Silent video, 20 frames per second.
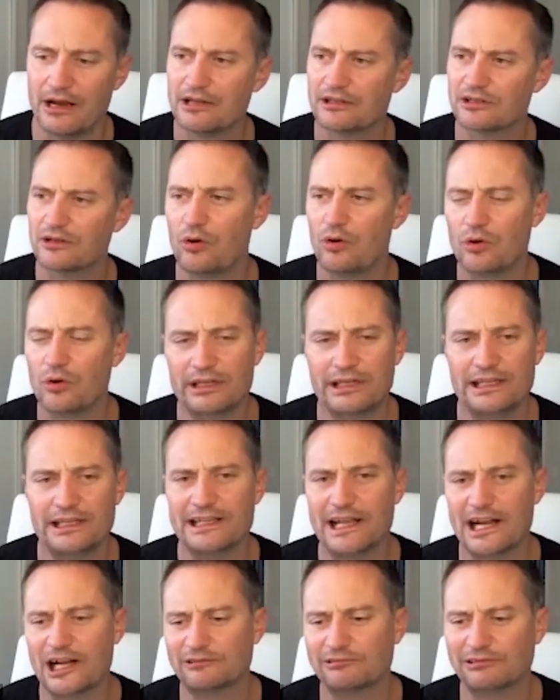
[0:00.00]
So all of
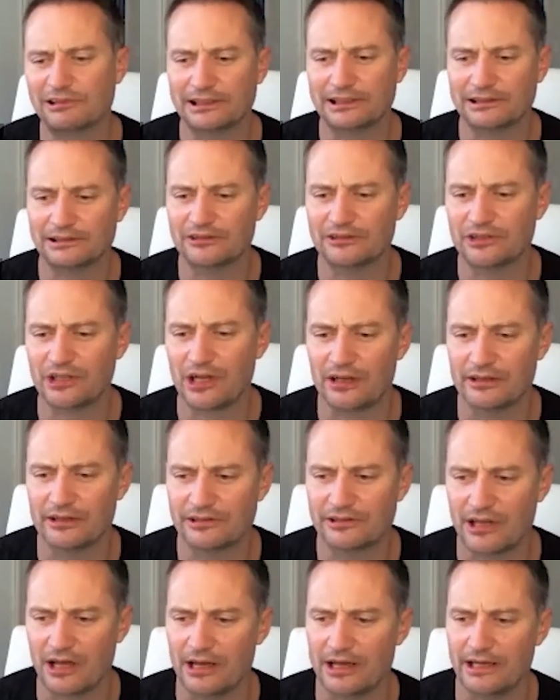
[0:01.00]
these extra little
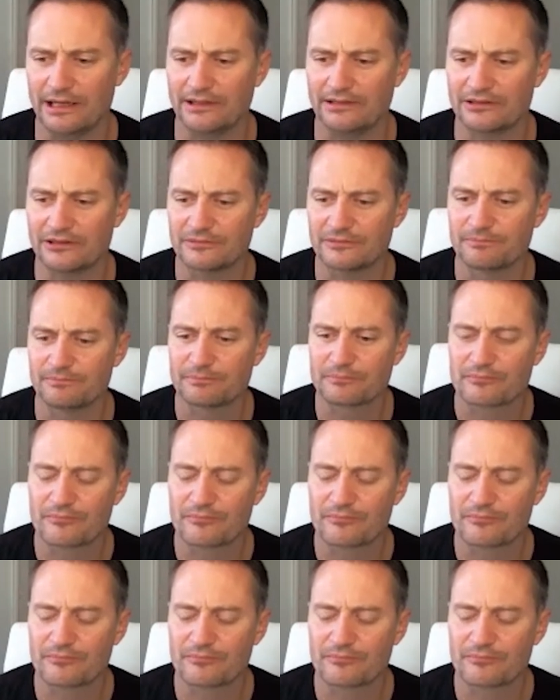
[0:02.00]
signs